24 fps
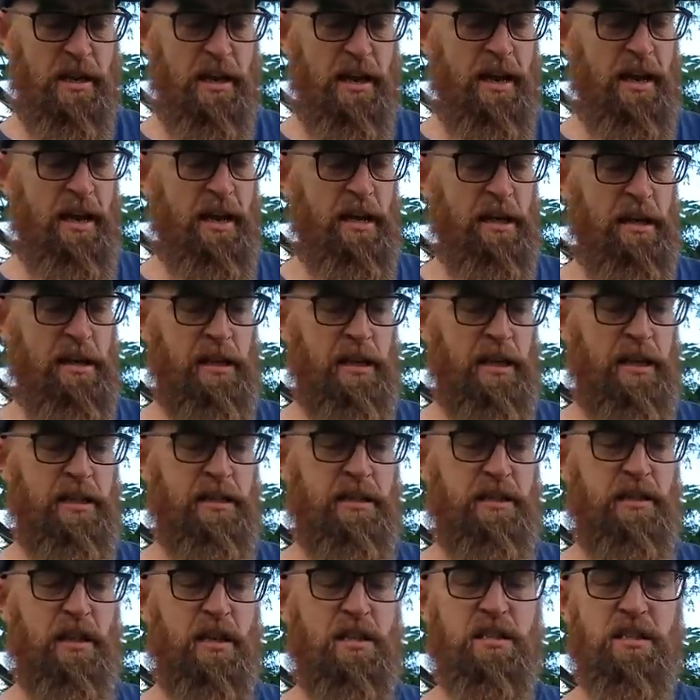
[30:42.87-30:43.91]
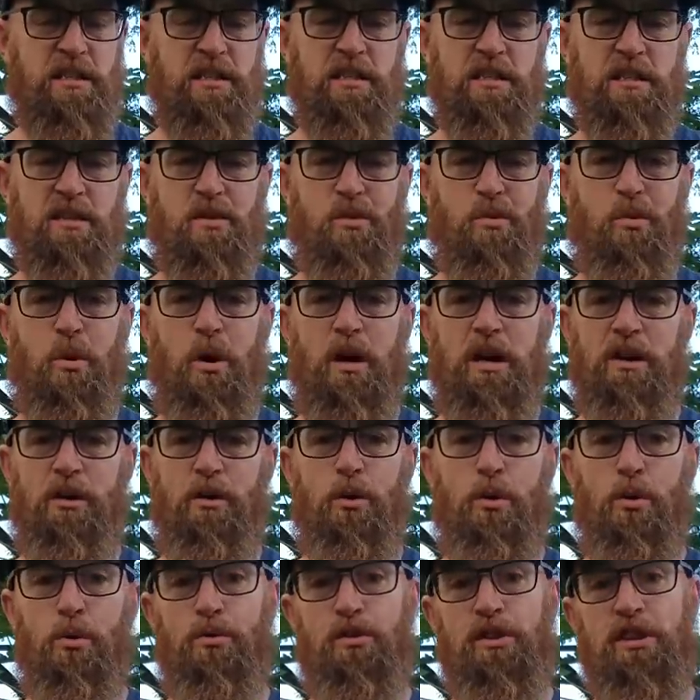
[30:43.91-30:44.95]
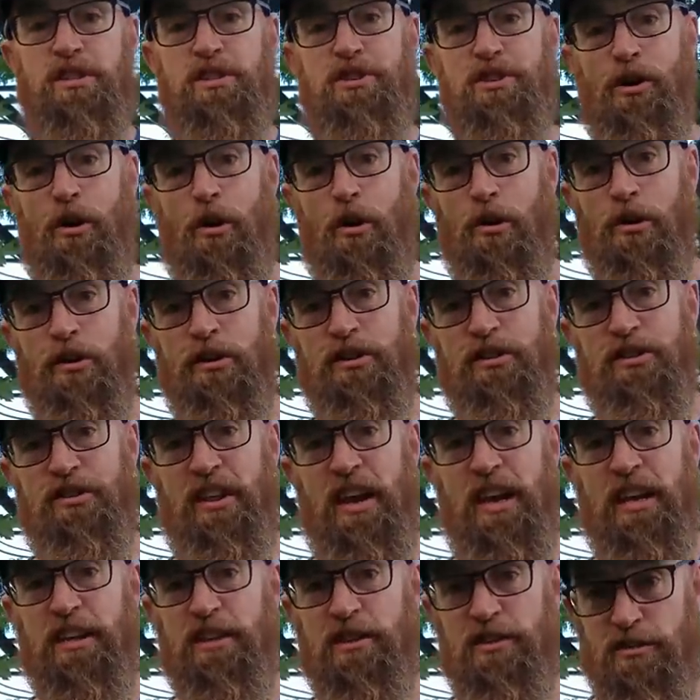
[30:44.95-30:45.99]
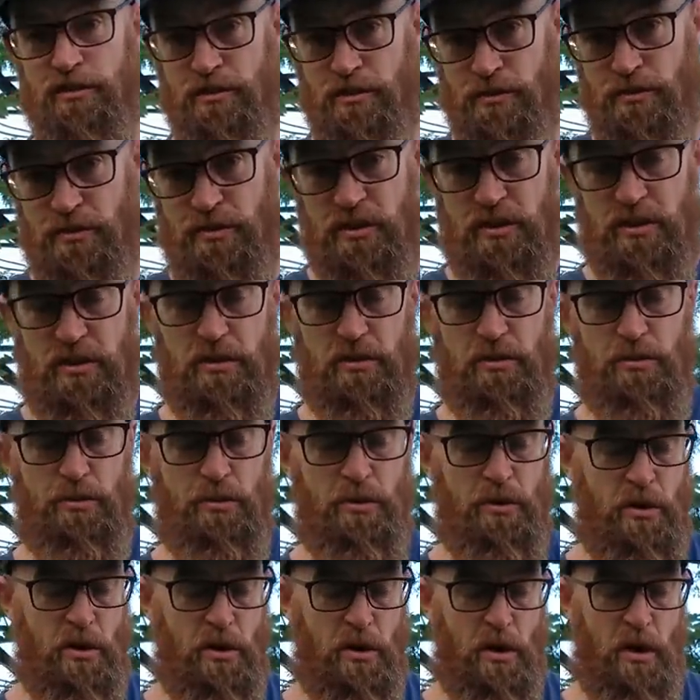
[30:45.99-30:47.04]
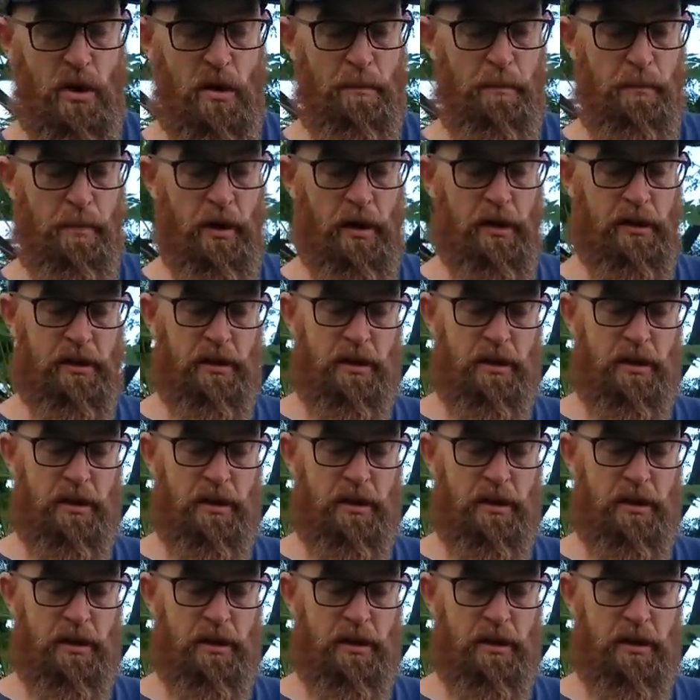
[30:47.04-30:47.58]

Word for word: and it doesn't quite hold the charge that it used to, but